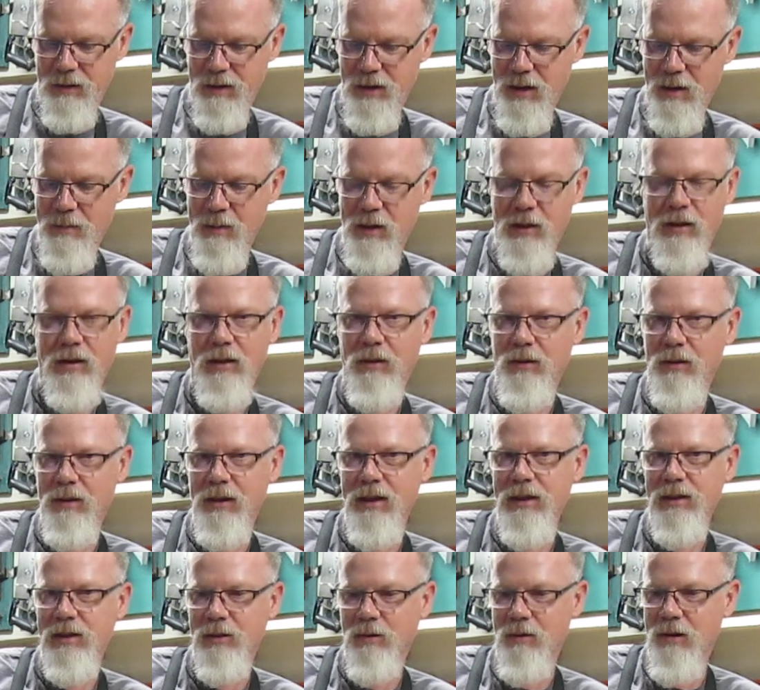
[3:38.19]
I've been throwing
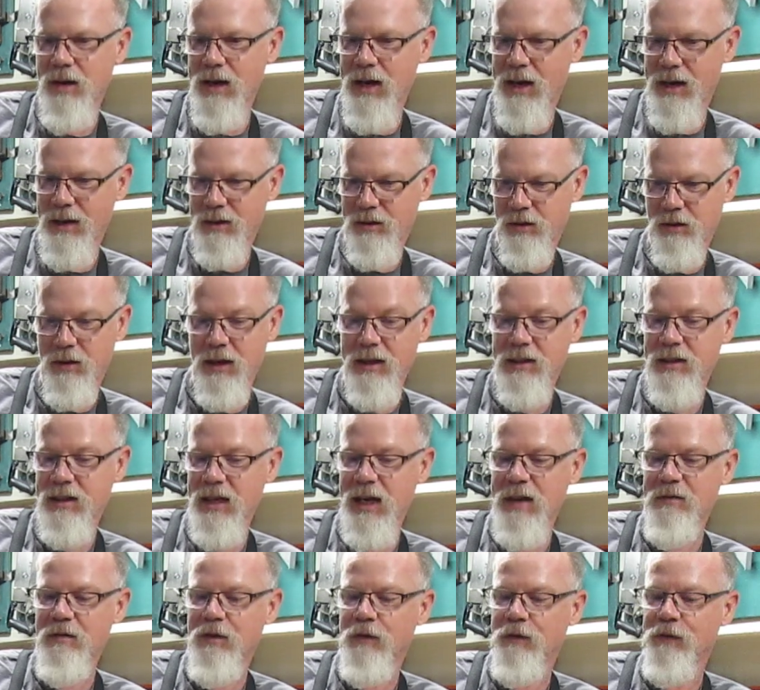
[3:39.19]
these away, so I
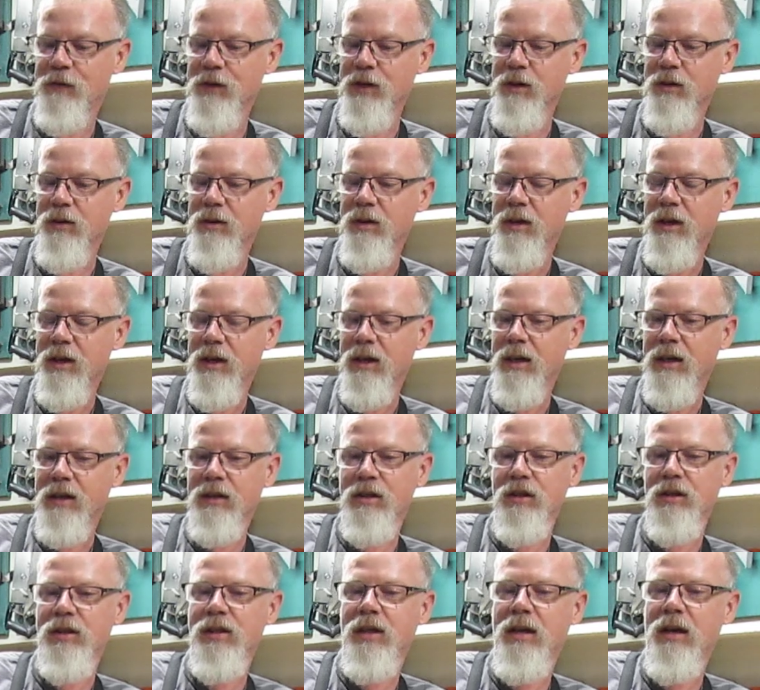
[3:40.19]
save a few and
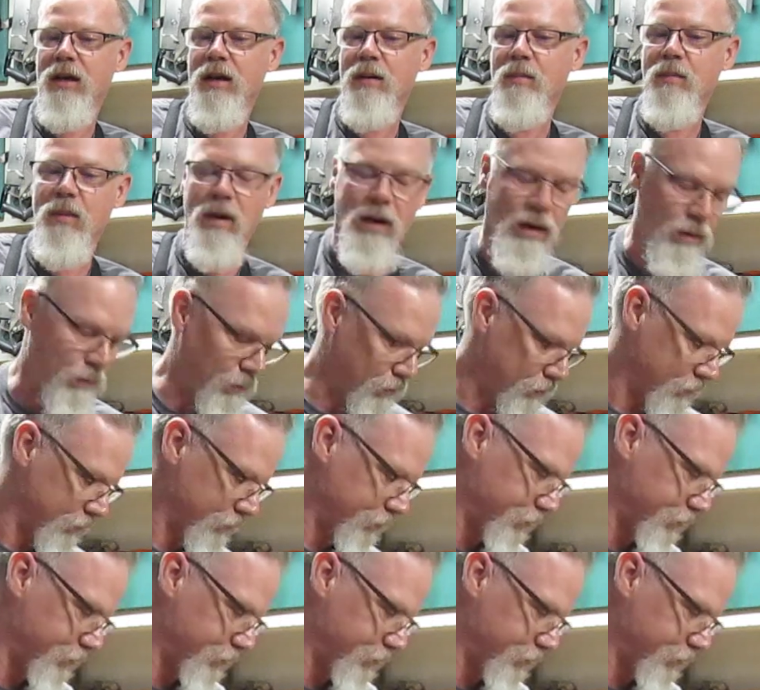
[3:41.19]
just cut them up,